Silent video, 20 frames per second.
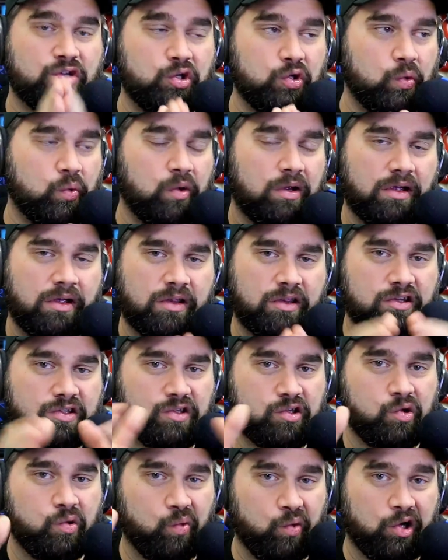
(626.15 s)
new
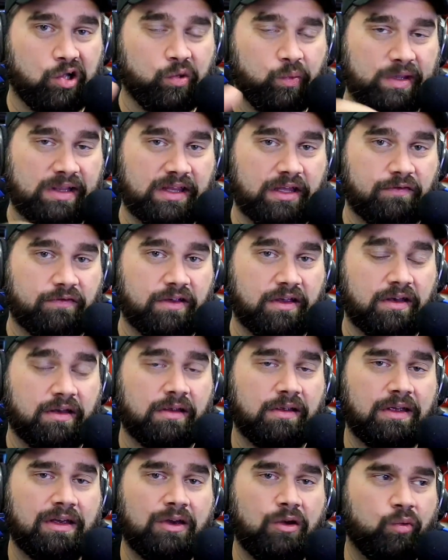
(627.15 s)
this new world we live in,